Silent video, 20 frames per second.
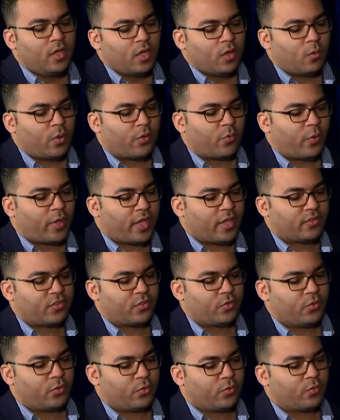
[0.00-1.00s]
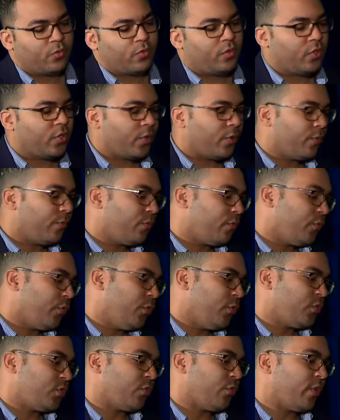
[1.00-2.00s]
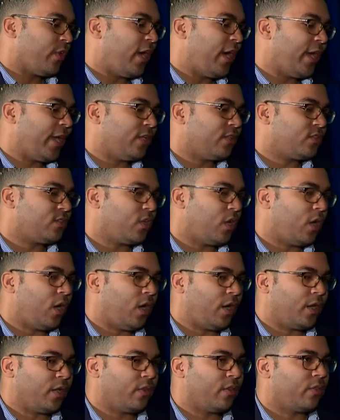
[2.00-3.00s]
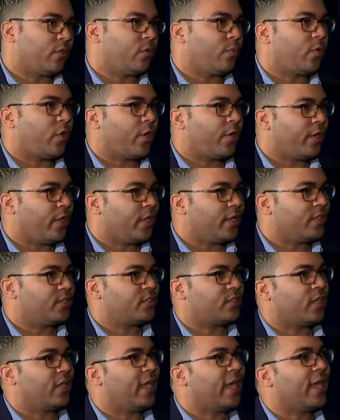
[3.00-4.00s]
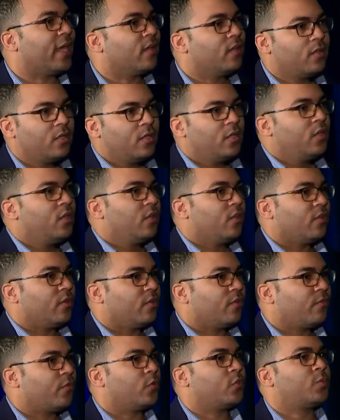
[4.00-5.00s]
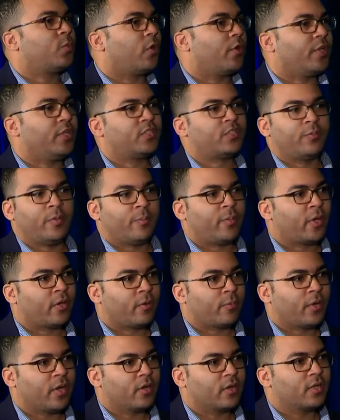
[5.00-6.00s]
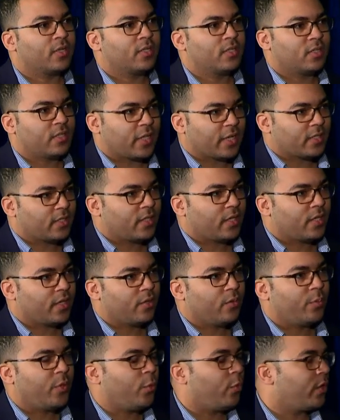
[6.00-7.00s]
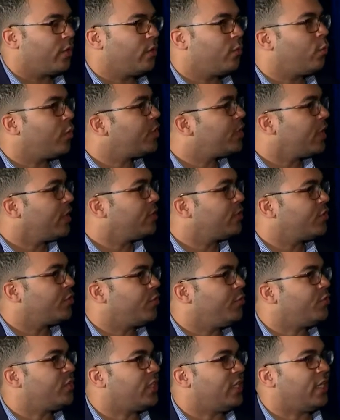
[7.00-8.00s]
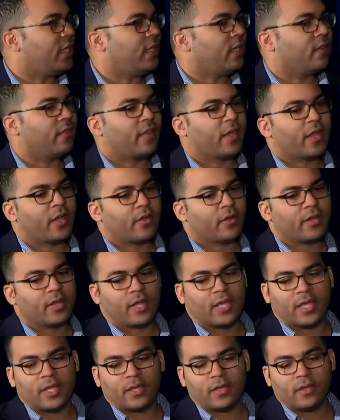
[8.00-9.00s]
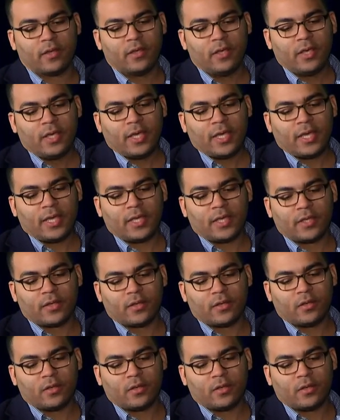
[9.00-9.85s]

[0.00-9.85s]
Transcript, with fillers: one way to you know reduce the reliance on third party is to get the first party to be better about collecting it. I mean, what, what challenges are you seeing there in, in, in